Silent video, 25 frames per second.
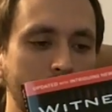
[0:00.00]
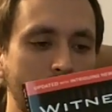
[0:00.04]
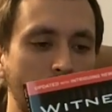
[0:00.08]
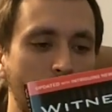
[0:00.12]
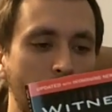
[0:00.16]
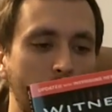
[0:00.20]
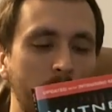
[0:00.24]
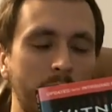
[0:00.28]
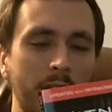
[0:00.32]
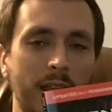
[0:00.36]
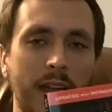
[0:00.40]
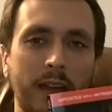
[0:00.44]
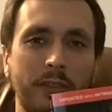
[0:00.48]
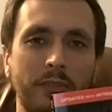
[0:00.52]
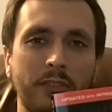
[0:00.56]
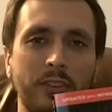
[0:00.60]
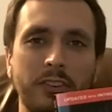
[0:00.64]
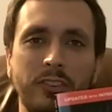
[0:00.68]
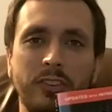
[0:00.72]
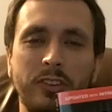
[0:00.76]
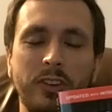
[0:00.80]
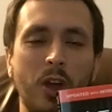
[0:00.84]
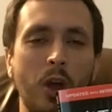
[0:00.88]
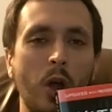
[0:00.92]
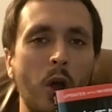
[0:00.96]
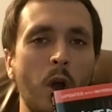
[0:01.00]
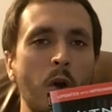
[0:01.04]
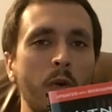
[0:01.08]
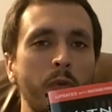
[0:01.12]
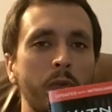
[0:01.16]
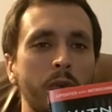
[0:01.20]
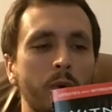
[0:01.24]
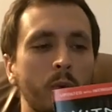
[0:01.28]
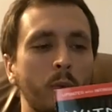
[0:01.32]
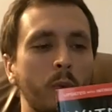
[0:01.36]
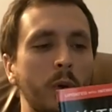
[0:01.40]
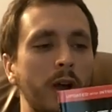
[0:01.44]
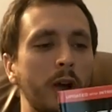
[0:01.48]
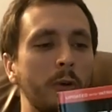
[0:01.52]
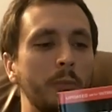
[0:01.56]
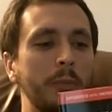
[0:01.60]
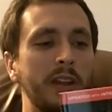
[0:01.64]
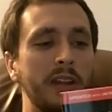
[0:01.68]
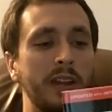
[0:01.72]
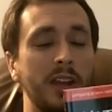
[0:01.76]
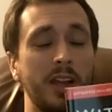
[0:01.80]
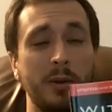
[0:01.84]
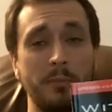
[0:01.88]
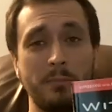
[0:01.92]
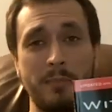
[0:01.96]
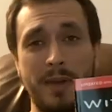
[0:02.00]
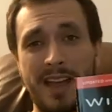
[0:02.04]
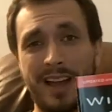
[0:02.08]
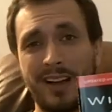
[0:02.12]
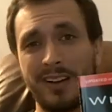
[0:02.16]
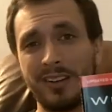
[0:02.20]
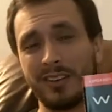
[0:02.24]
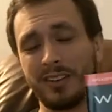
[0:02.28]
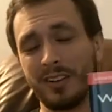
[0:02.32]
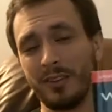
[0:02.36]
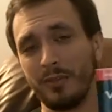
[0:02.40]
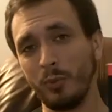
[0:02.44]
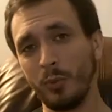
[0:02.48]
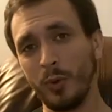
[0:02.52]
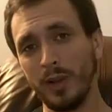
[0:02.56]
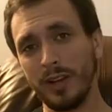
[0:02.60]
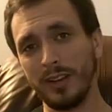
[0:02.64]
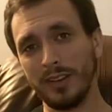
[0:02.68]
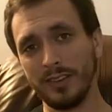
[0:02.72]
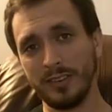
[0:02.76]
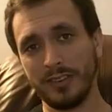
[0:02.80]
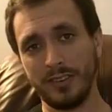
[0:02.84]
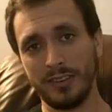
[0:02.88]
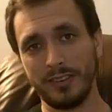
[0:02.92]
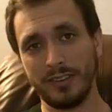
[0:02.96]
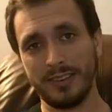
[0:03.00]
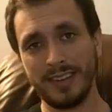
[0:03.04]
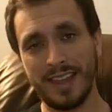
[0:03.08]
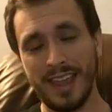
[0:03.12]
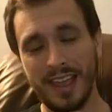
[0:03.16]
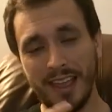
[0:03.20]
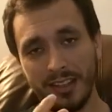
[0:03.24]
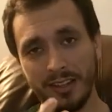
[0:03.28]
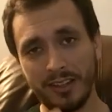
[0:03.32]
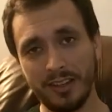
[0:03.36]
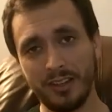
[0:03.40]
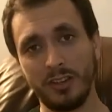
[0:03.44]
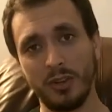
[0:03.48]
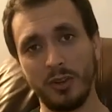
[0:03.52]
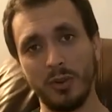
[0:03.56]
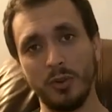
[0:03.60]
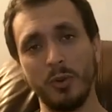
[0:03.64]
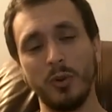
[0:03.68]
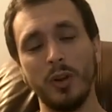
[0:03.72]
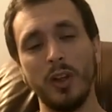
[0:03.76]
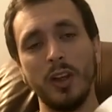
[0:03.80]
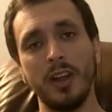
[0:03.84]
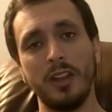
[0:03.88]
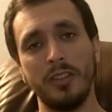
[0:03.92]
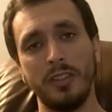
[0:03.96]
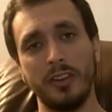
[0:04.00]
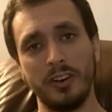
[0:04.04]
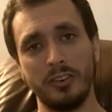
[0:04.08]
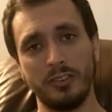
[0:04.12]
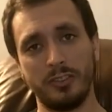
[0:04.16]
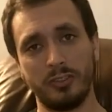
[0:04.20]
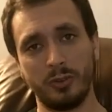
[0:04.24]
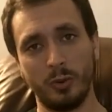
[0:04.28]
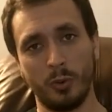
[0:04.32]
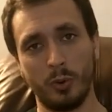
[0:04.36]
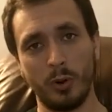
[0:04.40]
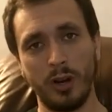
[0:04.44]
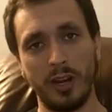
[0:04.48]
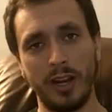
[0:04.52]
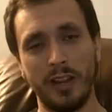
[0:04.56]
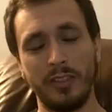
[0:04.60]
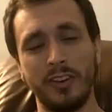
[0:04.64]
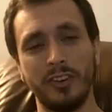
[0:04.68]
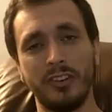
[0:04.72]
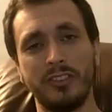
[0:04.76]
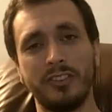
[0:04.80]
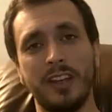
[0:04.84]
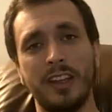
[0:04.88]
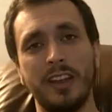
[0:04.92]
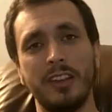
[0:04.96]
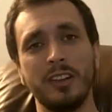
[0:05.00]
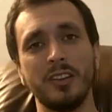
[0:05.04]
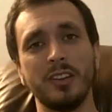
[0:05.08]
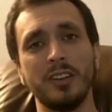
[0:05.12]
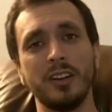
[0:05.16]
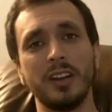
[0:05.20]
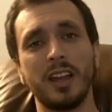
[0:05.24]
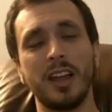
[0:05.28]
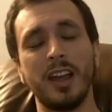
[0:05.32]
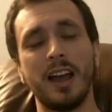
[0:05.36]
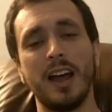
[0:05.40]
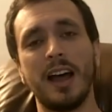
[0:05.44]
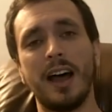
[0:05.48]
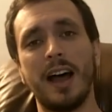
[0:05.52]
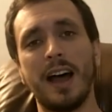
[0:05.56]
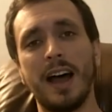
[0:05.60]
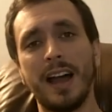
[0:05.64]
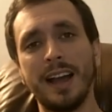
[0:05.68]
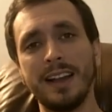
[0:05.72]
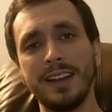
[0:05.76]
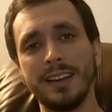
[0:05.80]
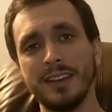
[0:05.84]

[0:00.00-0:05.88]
where you have just an overwhelming amount of witnesses telling you their story, and they're saying, look, I